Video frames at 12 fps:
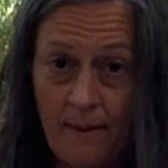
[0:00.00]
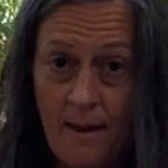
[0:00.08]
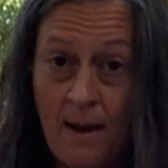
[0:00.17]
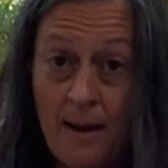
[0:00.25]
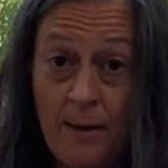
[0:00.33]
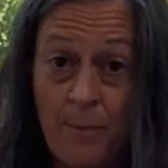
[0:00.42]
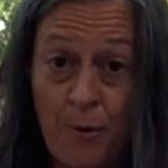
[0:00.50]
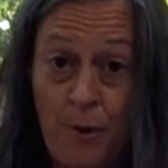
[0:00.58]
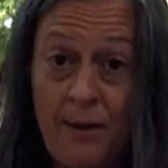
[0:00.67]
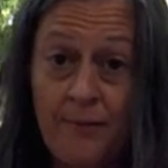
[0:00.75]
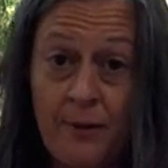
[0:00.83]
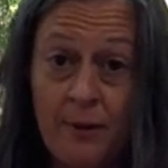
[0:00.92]
I am
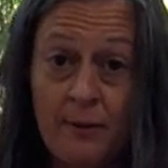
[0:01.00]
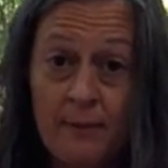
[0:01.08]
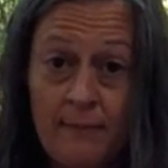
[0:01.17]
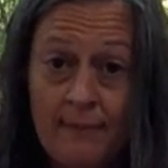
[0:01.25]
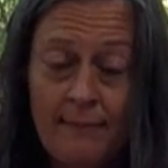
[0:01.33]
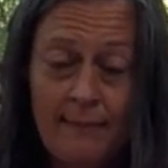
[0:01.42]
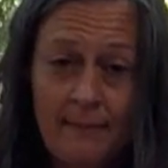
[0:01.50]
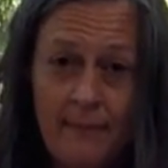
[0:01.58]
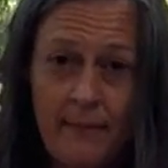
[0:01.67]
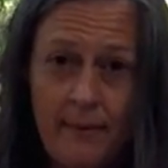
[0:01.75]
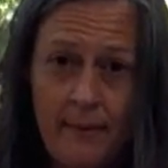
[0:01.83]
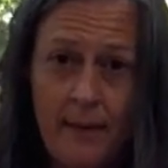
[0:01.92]
grateful
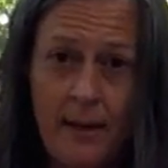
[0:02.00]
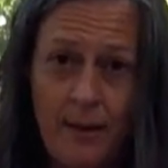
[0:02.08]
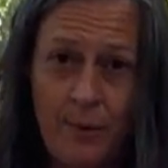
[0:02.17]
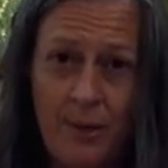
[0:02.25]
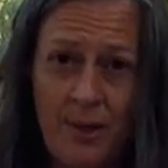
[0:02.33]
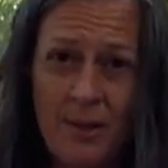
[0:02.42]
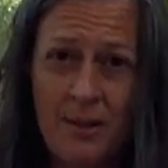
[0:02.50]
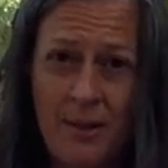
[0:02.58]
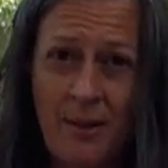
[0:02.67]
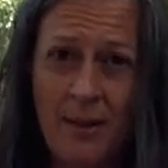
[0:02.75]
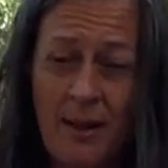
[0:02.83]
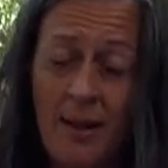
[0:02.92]
that it was just
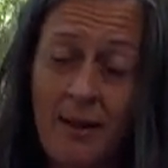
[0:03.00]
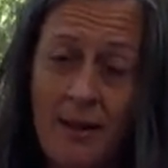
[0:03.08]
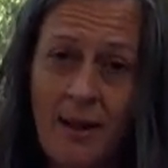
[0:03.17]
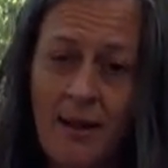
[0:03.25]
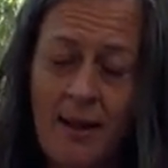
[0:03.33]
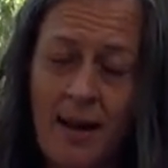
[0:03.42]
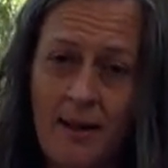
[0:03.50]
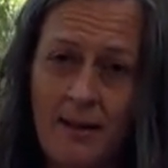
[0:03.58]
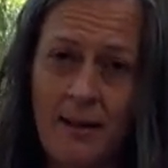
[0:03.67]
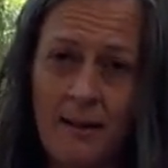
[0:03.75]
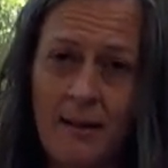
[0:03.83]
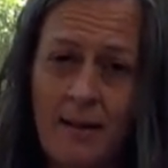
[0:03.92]
that amount of
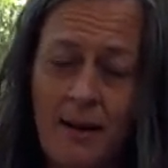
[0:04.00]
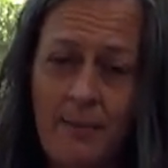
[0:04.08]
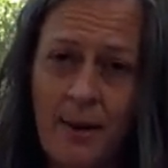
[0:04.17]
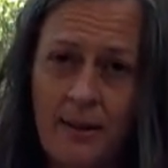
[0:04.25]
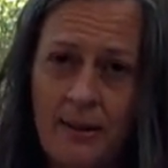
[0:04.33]
time. Right?